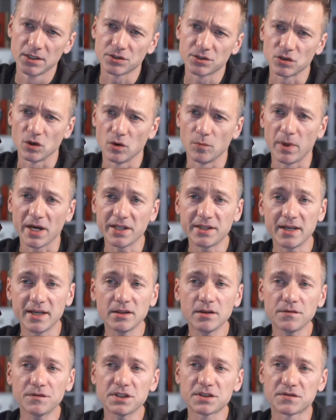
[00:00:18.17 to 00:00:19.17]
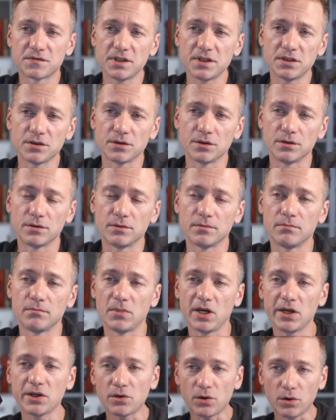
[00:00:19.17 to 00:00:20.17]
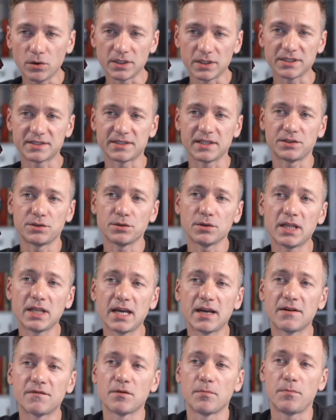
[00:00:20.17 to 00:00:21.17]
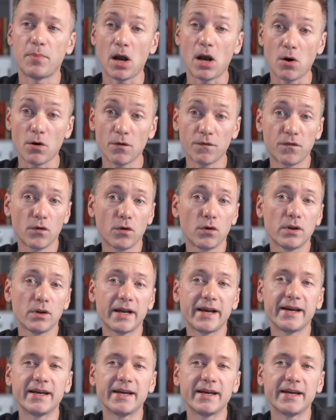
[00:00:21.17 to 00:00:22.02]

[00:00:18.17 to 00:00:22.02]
So by the end of this video, my goal is that you'll have a powerful